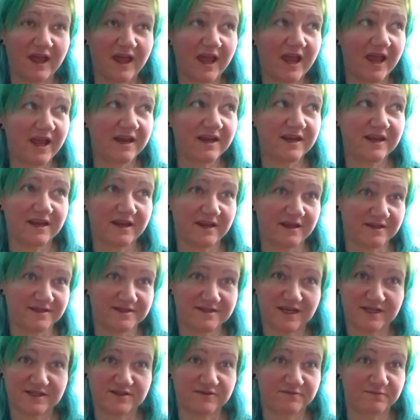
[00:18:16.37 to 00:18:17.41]
any
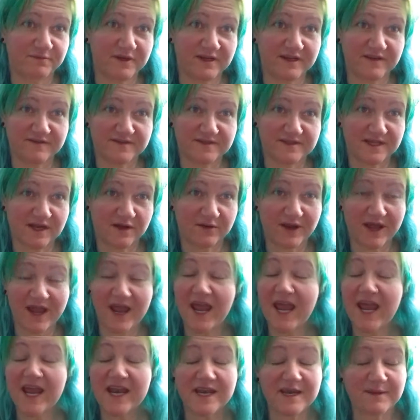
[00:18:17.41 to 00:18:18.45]
set of beliefs down
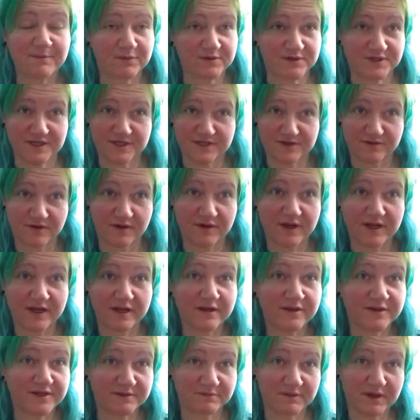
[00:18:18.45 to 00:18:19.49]
anybody's throat,
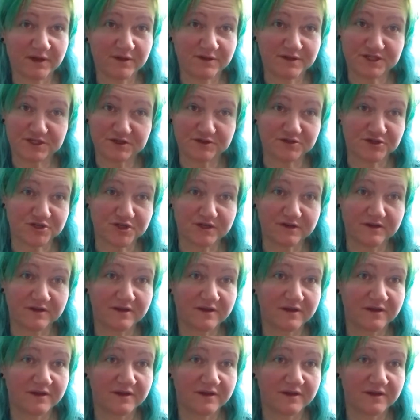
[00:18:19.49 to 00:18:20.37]
including my own children.